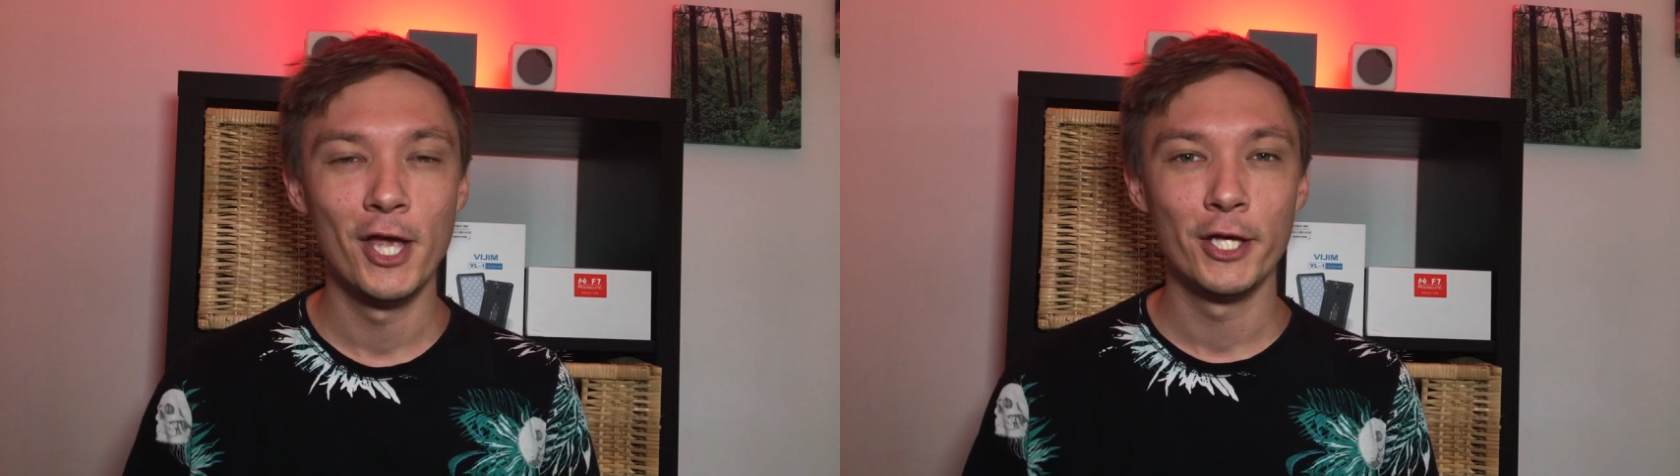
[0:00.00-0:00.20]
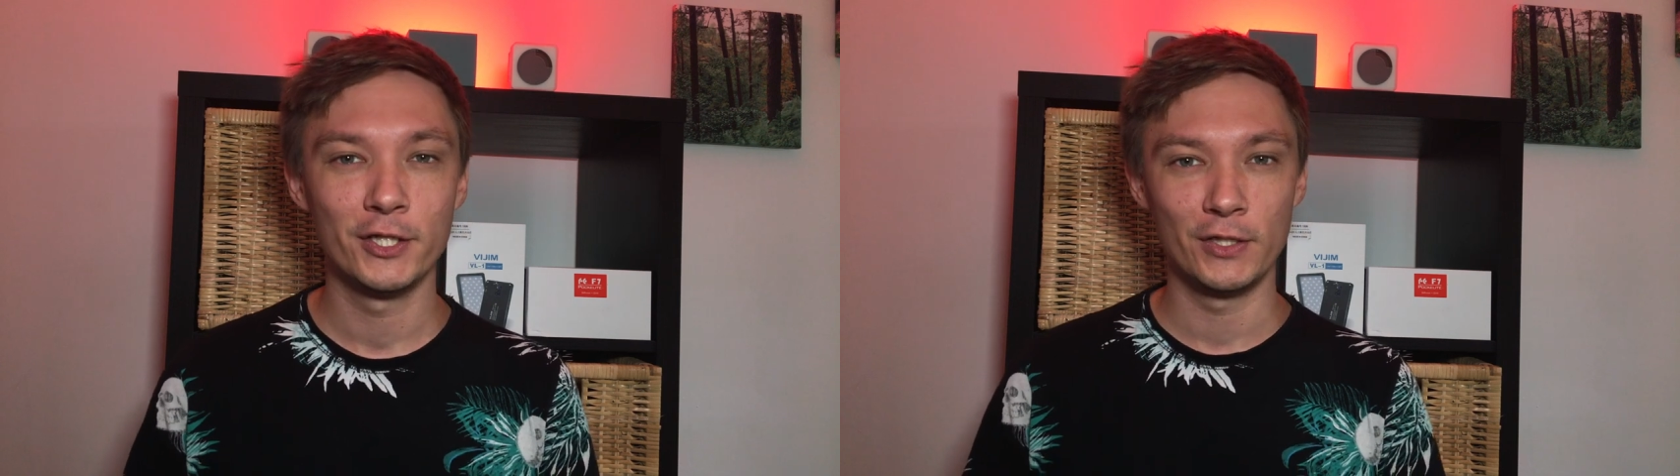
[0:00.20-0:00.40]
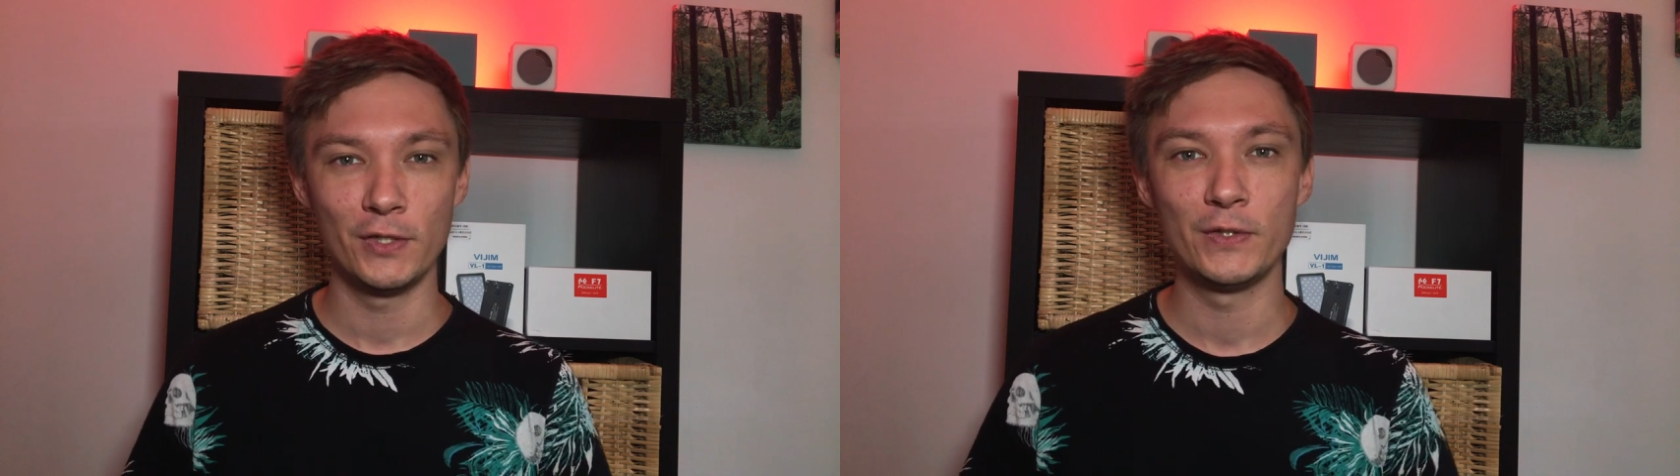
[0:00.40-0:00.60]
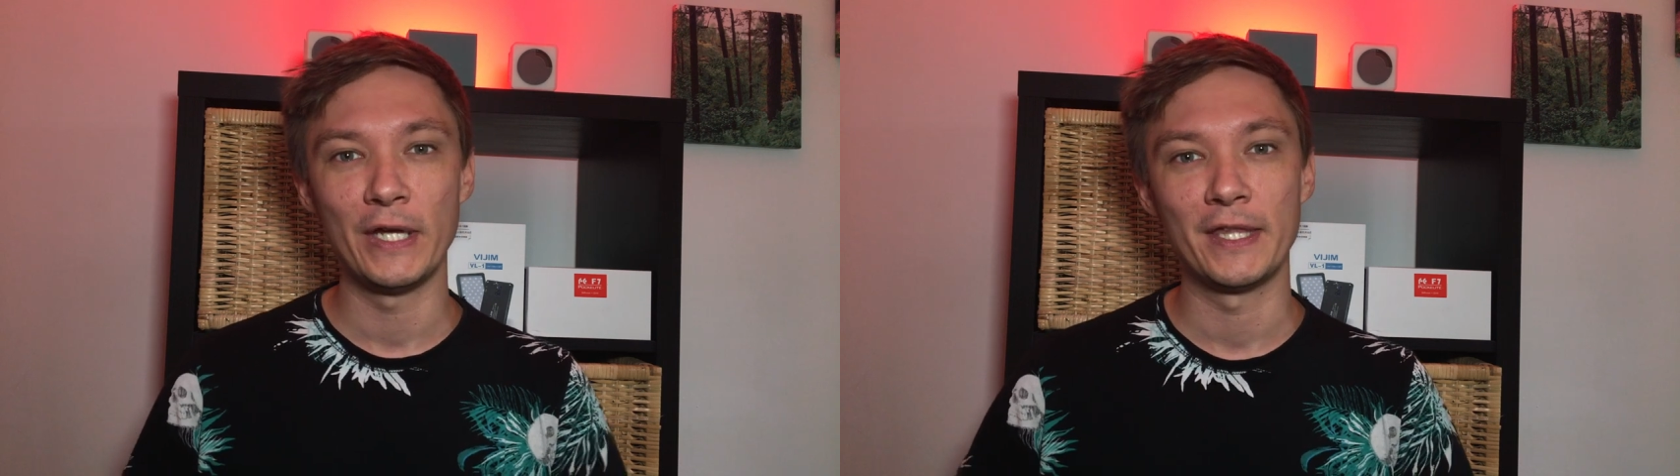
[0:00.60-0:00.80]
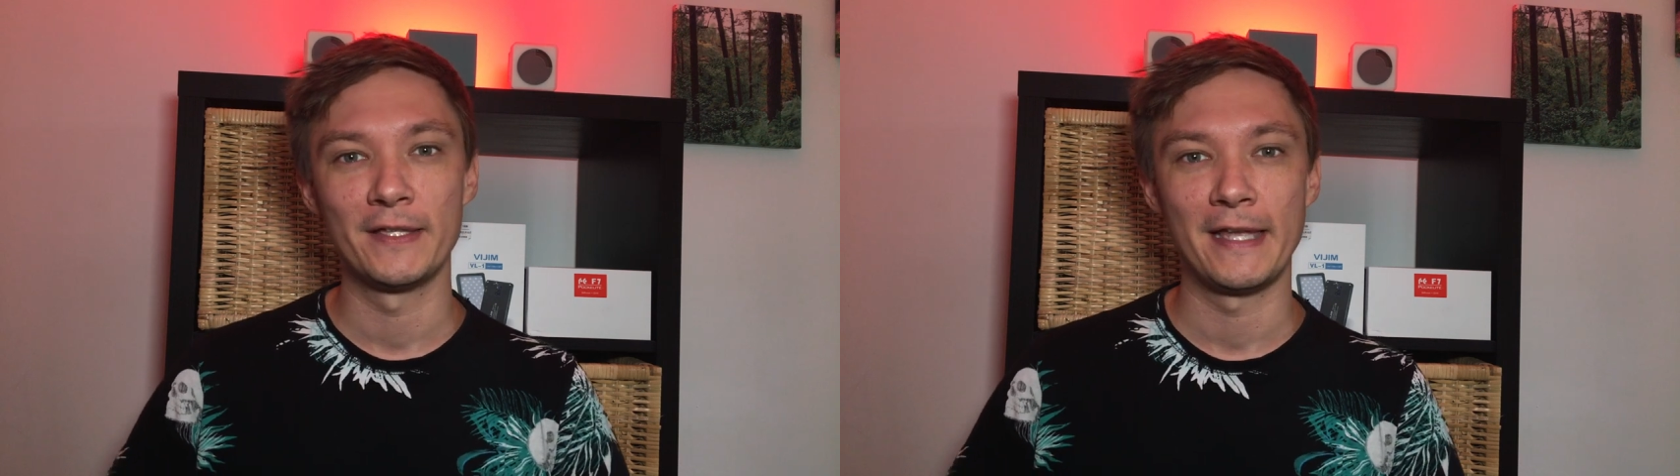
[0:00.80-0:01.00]
So do
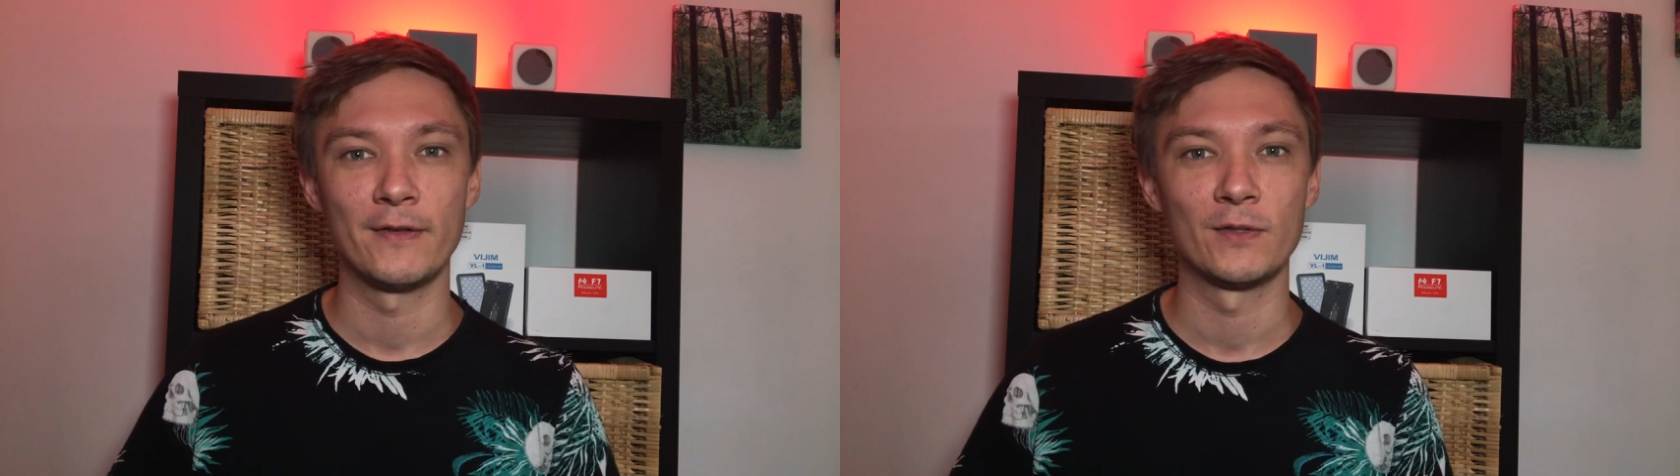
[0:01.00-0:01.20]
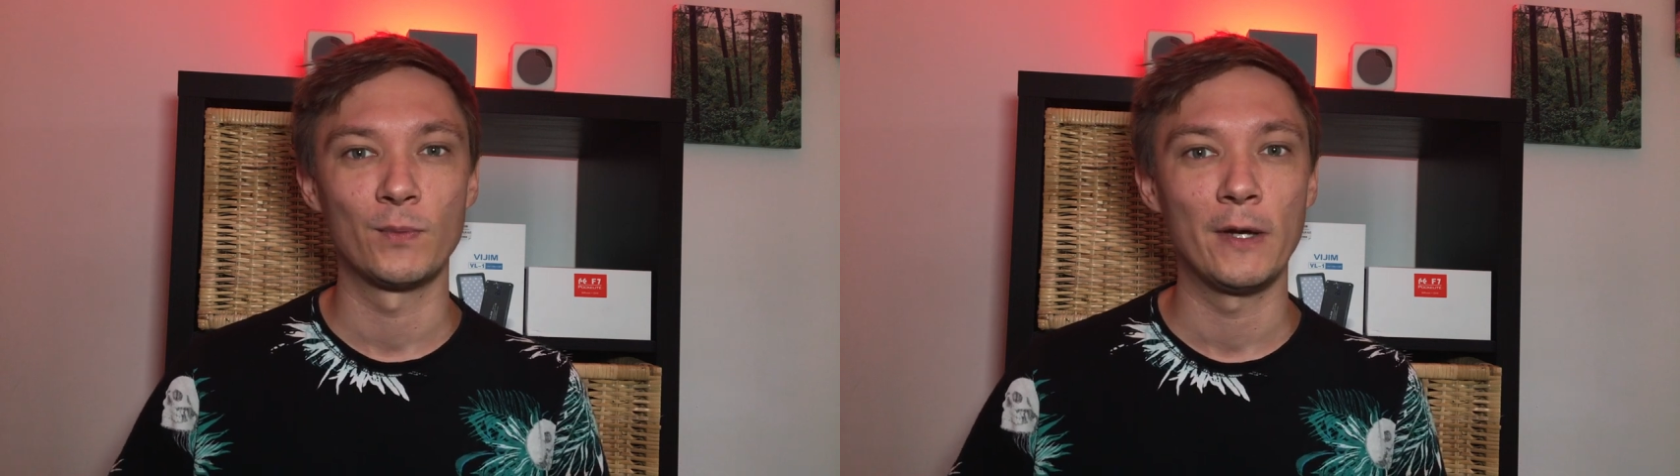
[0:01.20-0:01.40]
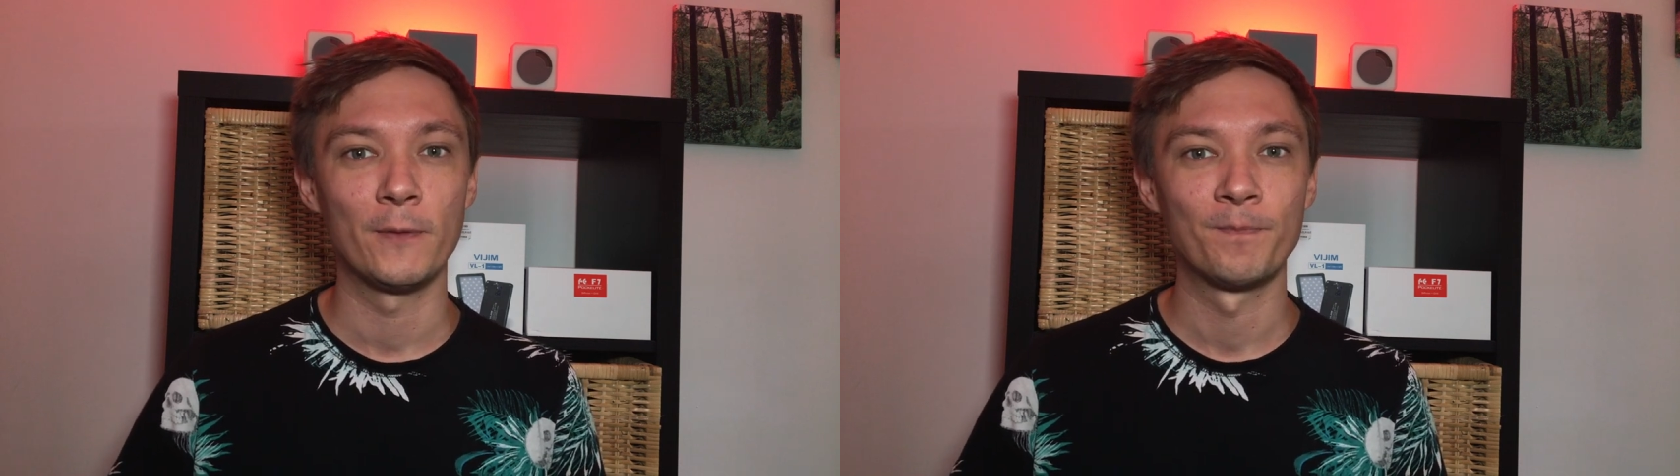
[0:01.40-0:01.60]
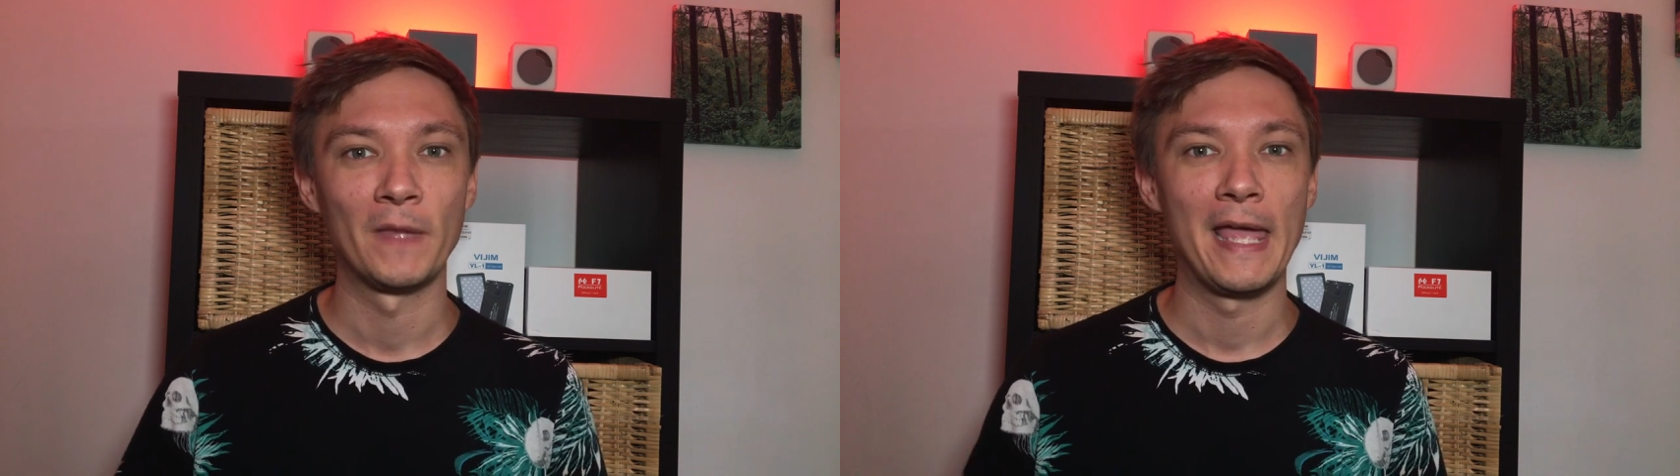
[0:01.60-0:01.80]
check those out as well.